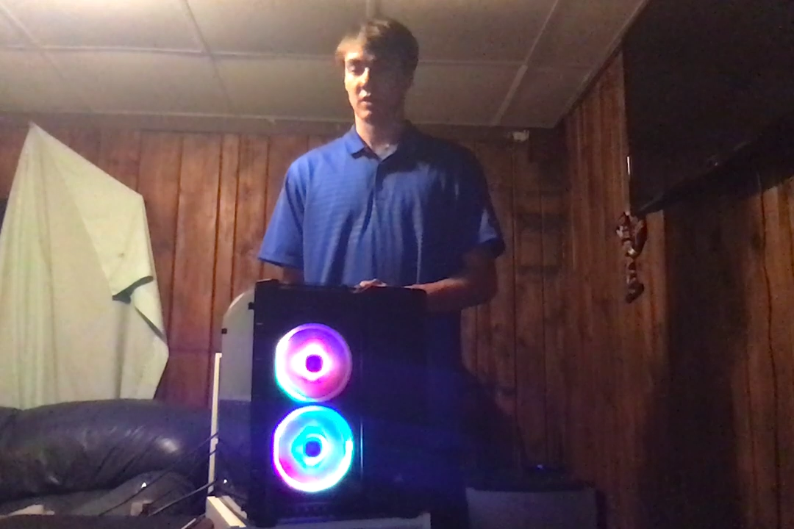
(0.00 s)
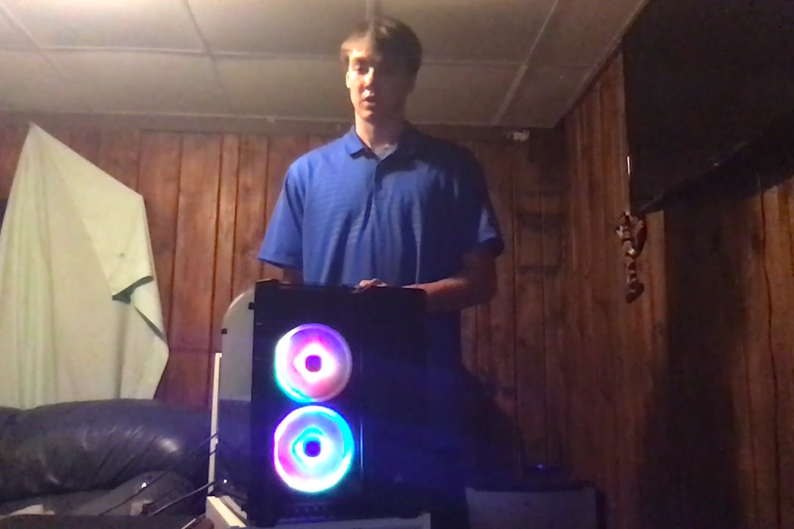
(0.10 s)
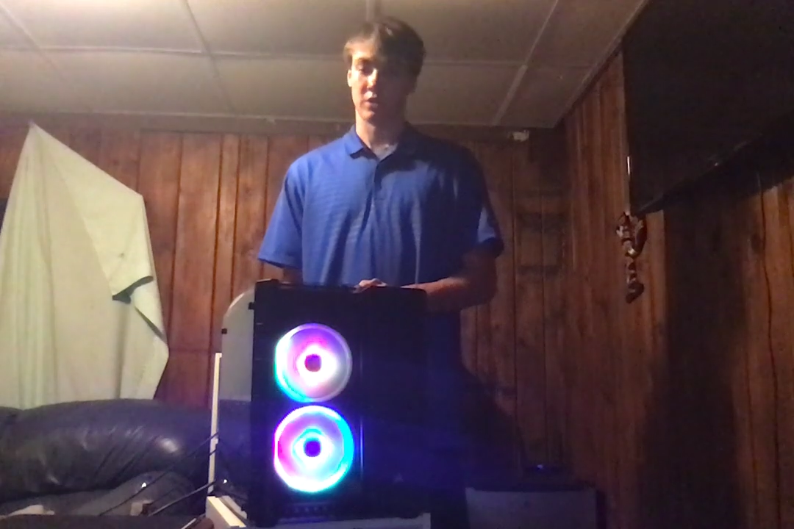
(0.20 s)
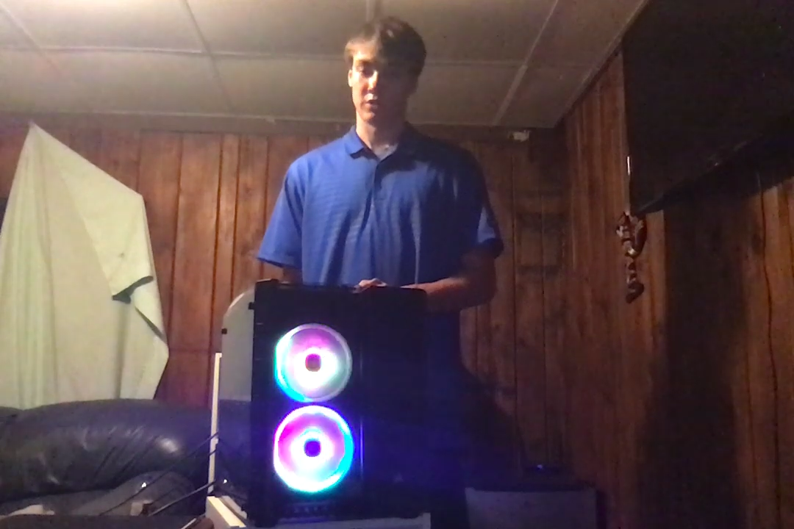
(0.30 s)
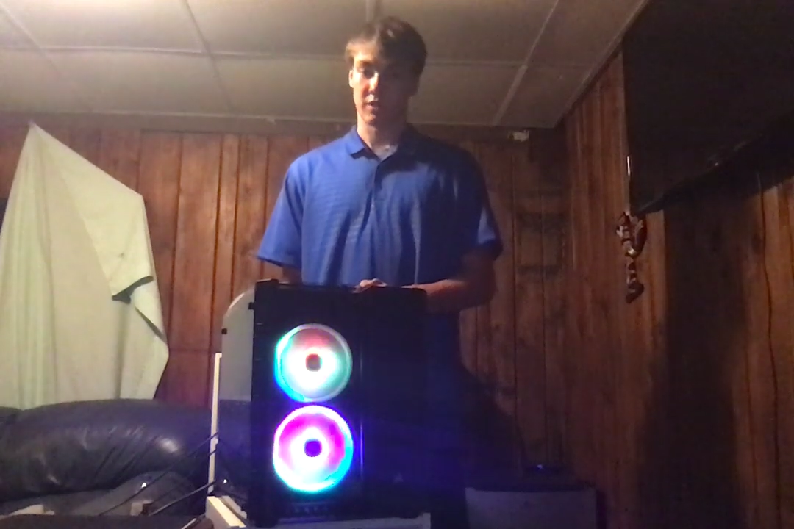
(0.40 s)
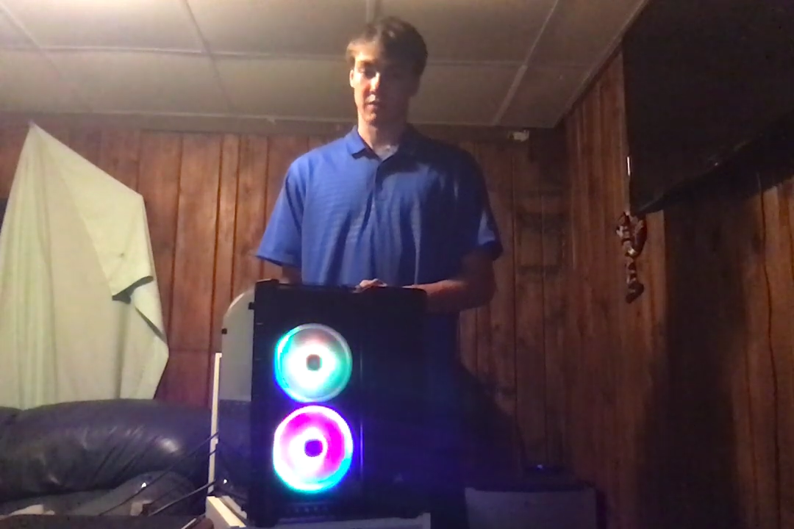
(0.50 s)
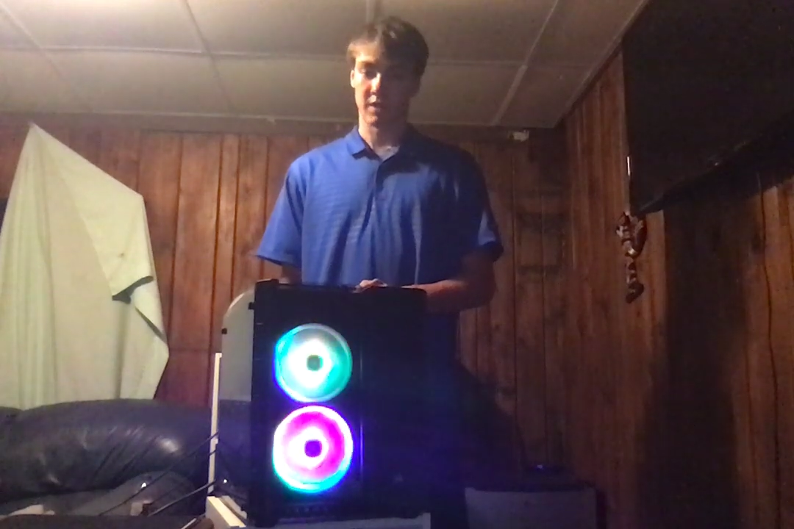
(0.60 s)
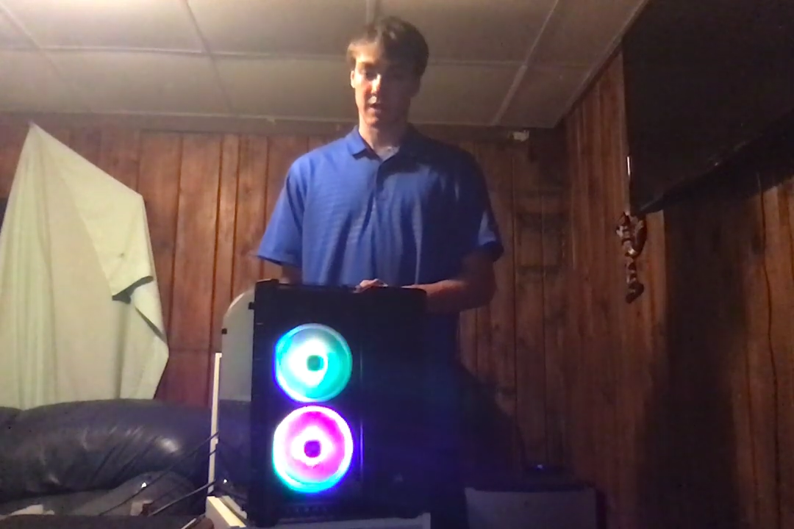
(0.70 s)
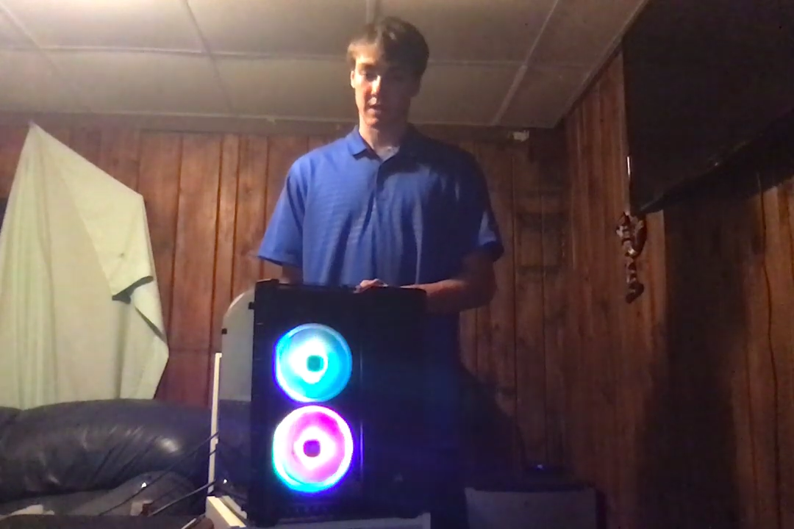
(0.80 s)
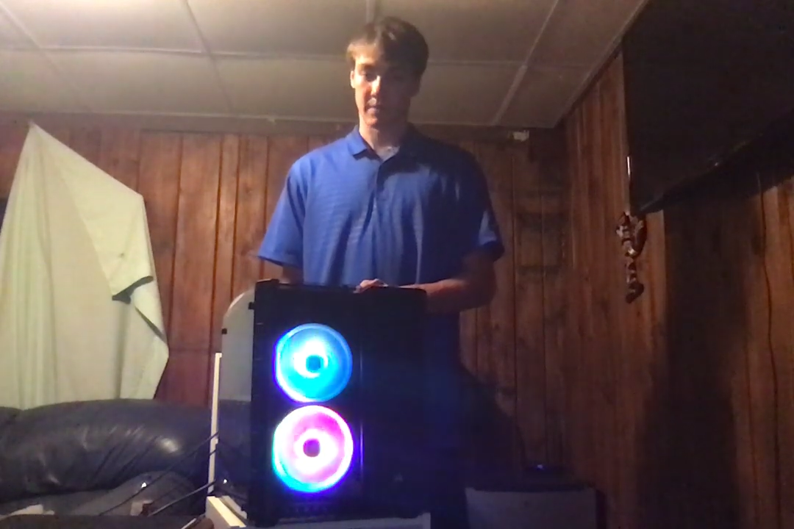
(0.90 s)
hard drive
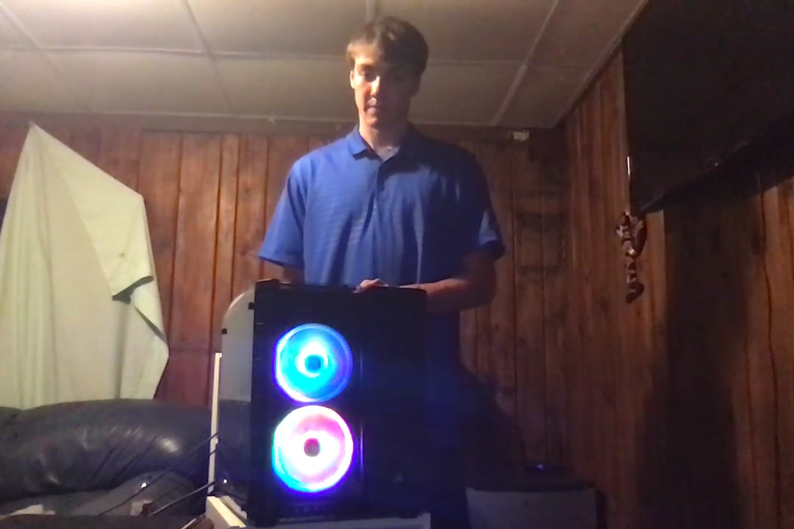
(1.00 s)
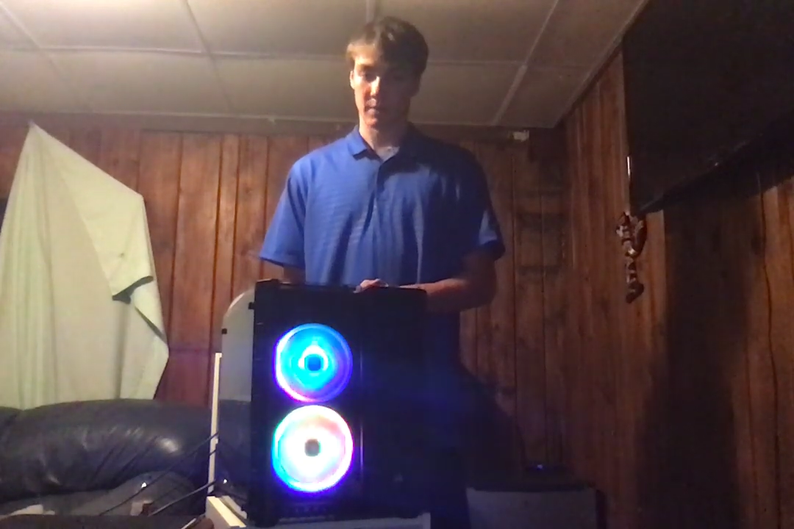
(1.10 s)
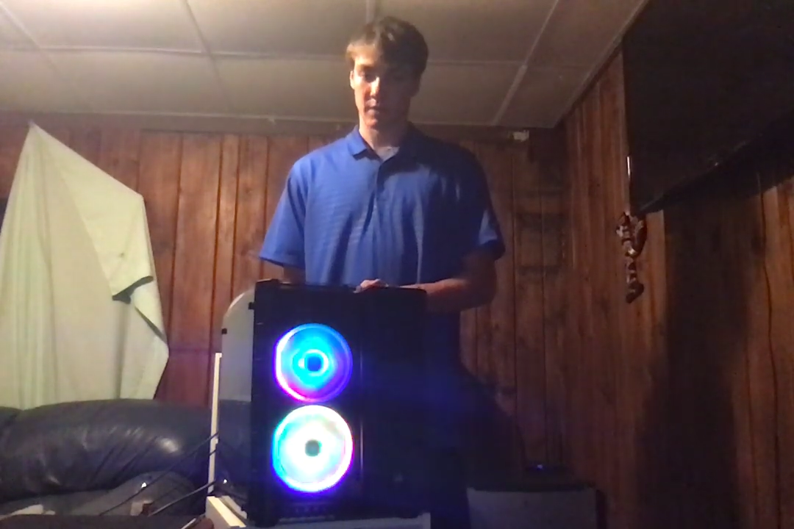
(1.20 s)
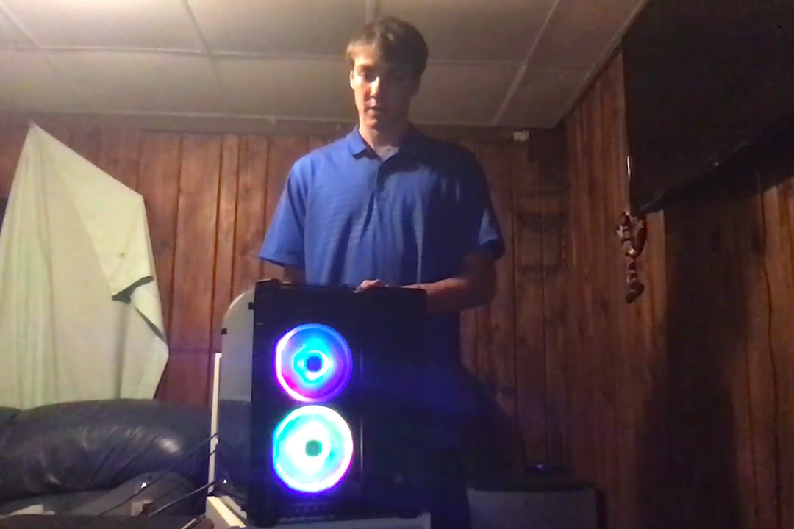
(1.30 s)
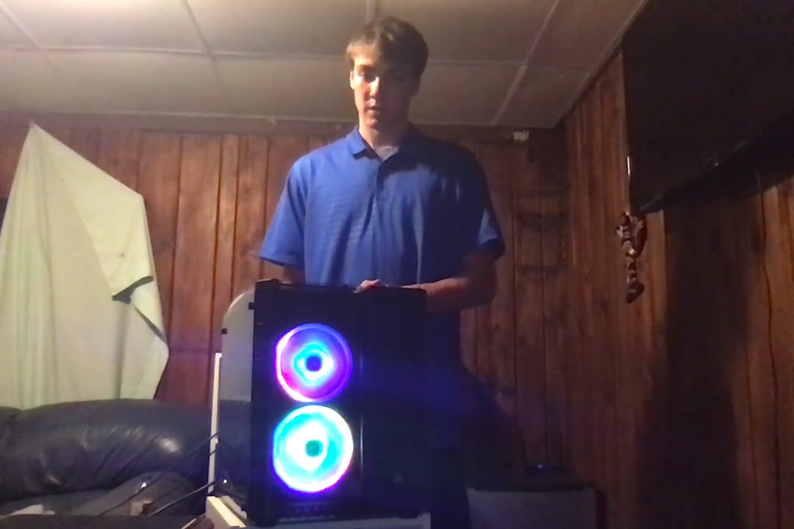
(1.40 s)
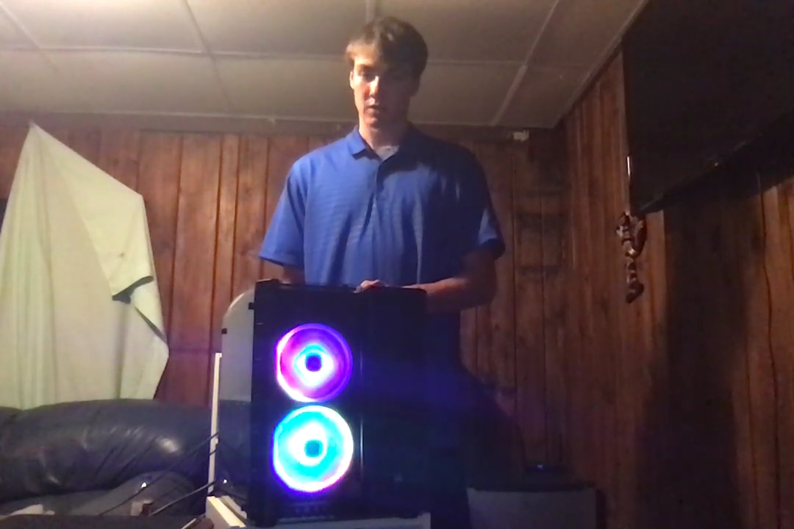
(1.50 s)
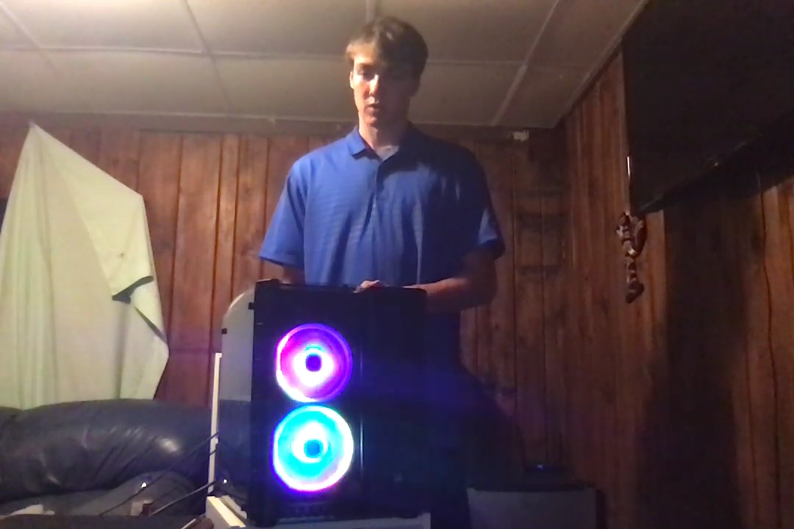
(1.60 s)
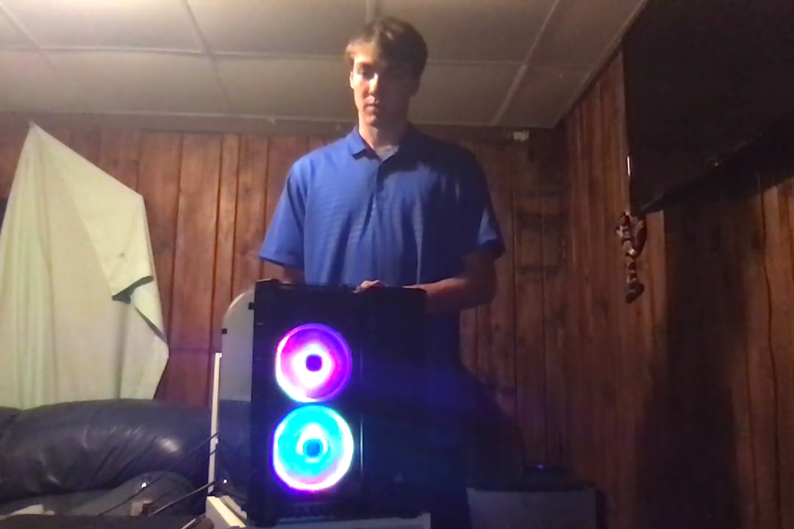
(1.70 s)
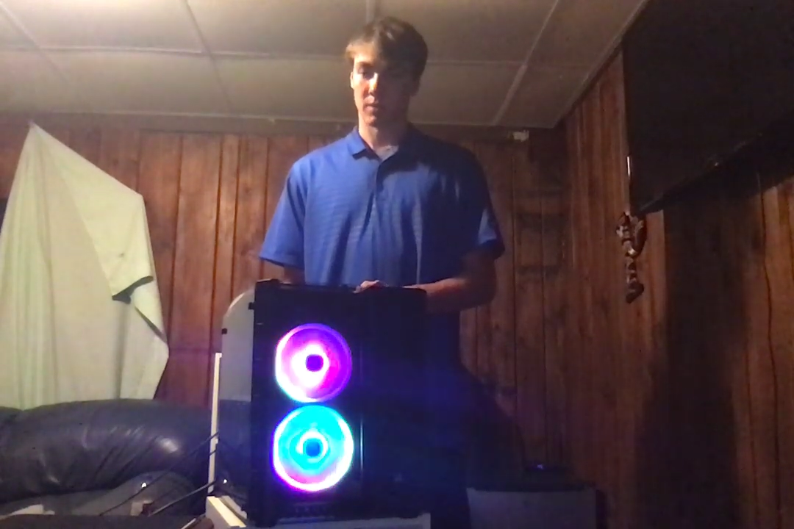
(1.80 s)
right now. So I'm